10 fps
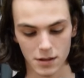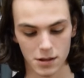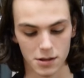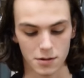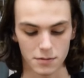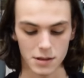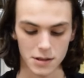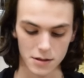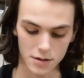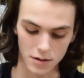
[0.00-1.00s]
So
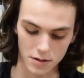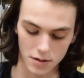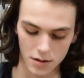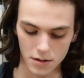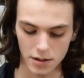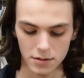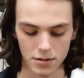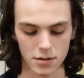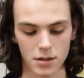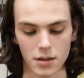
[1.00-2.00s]
this is hooked on.
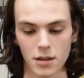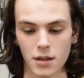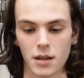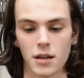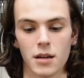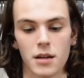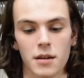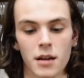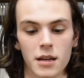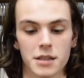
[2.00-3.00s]

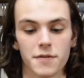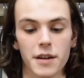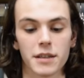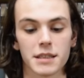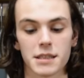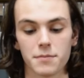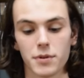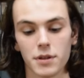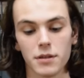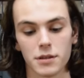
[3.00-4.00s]
It's very simple.